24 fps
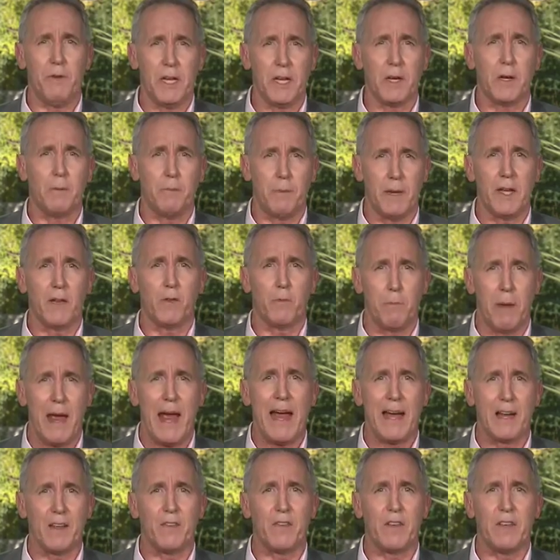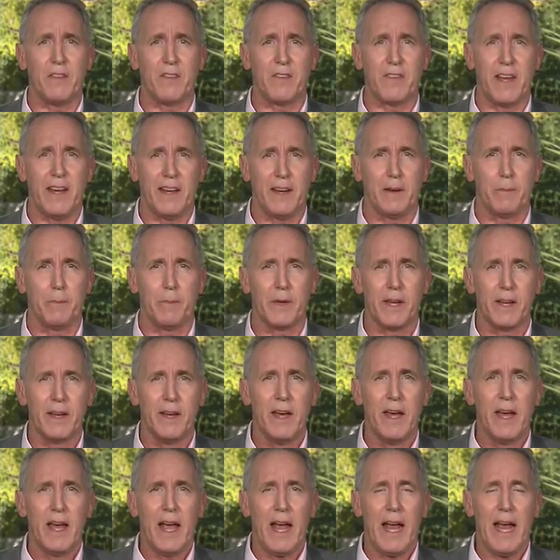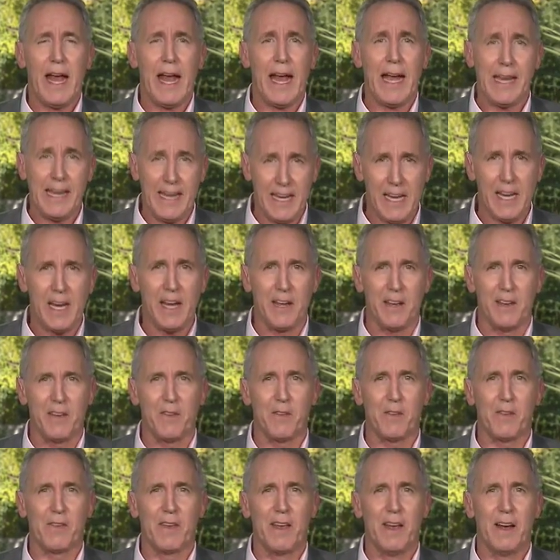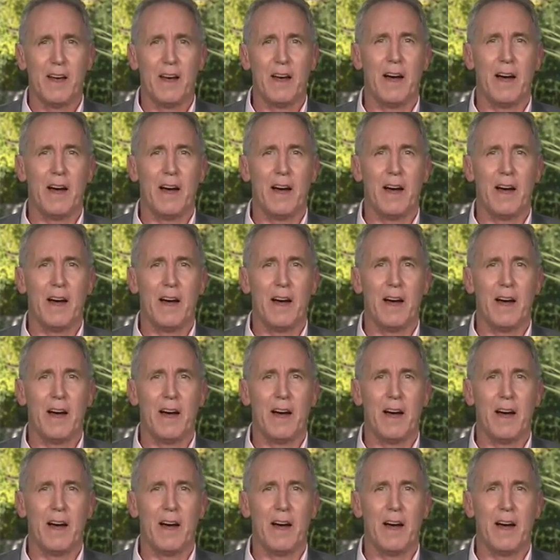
he could be as bad as he seemed, and he is.